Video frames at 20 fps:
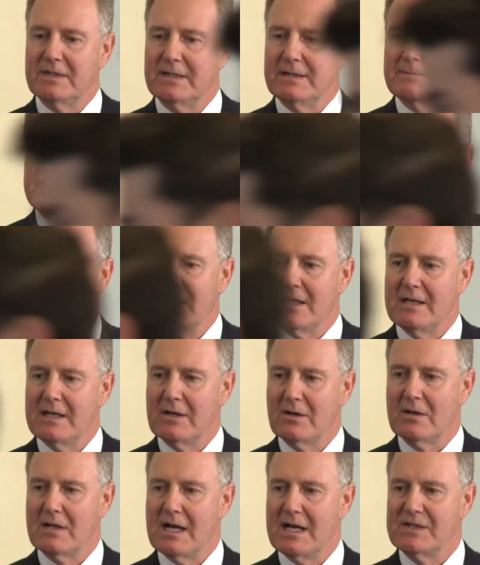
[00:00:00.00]
uh,
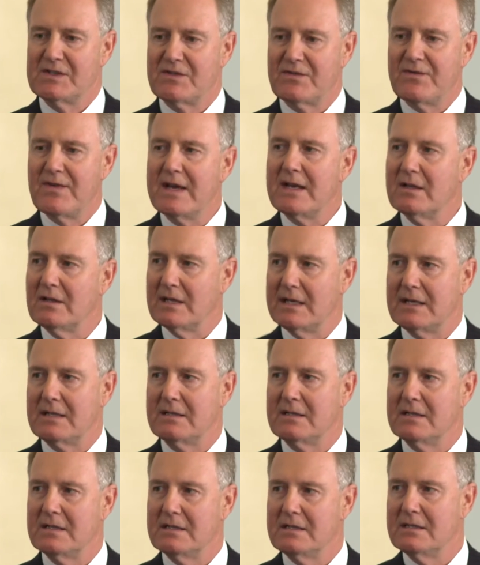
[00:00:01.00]
airlines
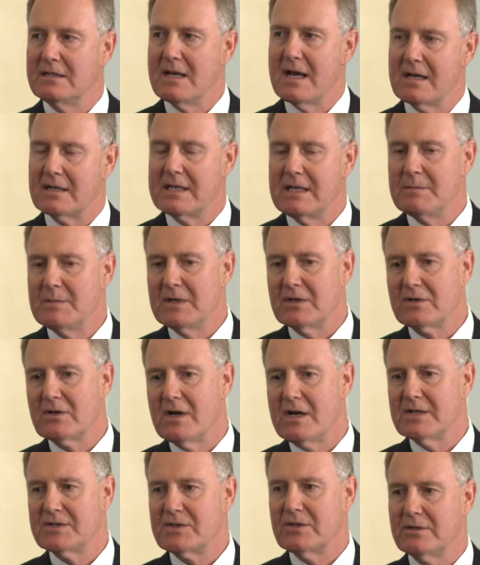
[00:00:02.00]
failing that did not keep their
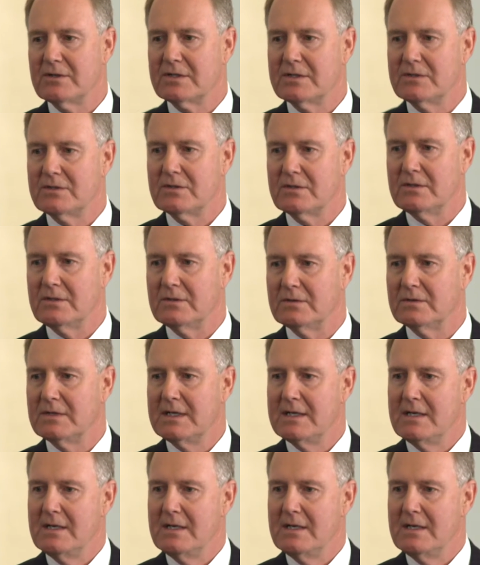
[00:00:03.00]
costs under control.